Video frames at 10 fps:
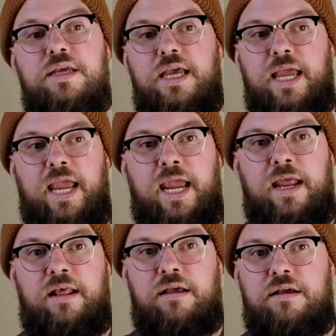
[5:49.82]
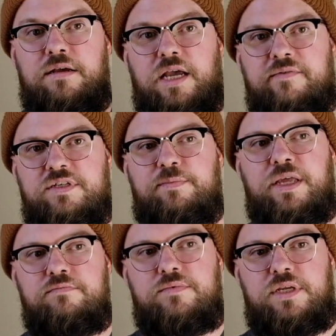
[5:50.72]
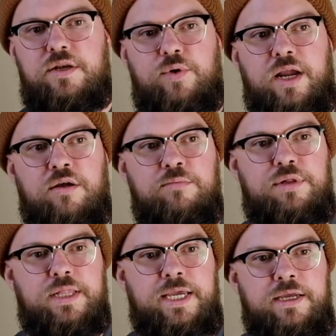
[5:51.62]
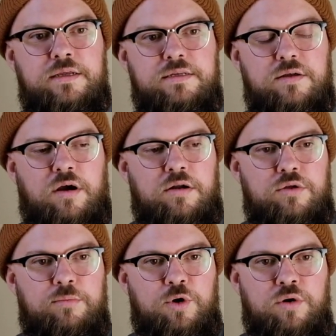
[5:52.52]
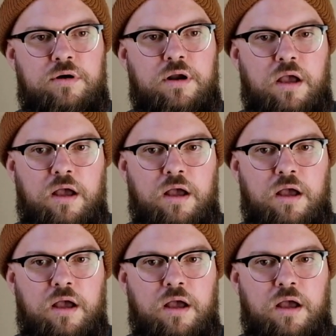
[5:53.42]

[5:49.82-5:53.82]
And I've just been sitting around playing guitar a little more,